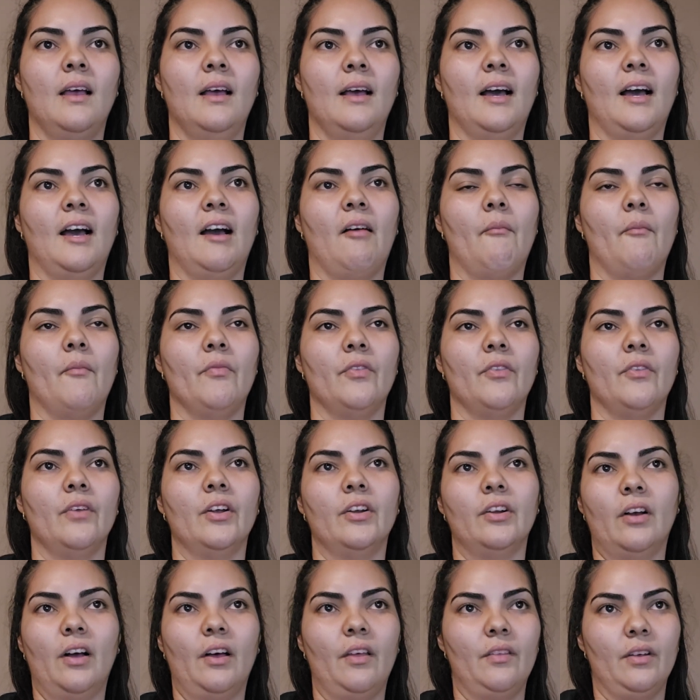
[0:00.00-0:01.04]

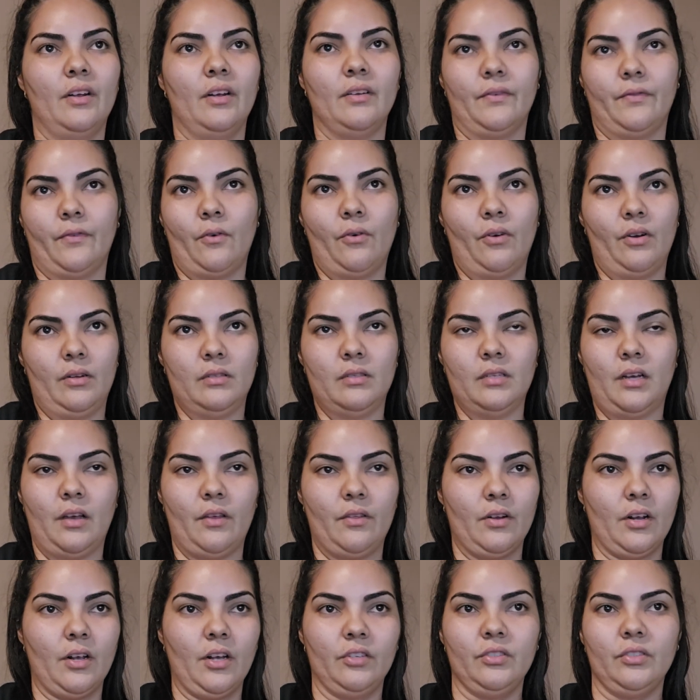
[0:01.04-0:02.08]
There are of course,
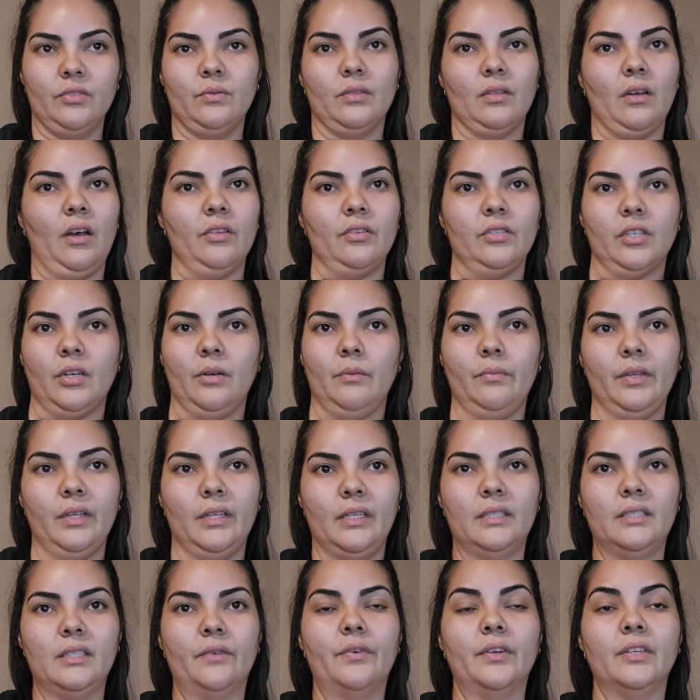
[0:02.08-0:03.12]
other countries with other
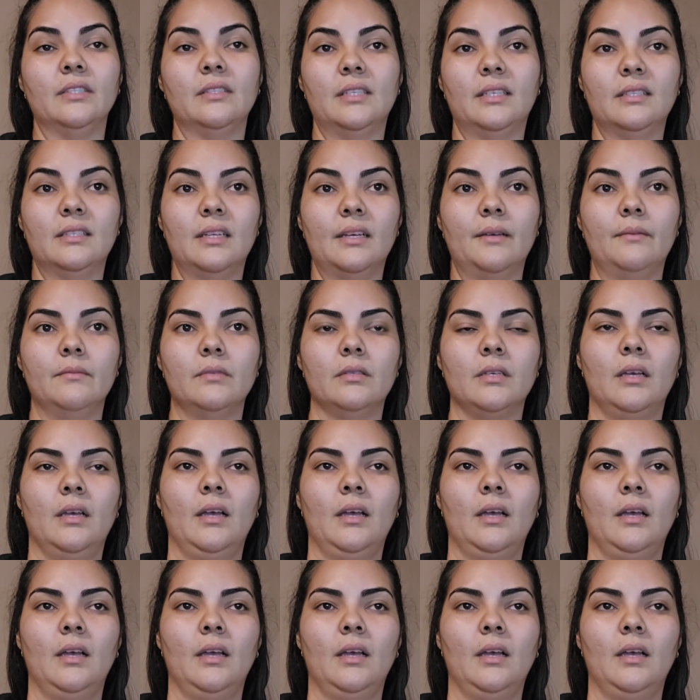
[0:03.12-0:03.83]
completely different systems.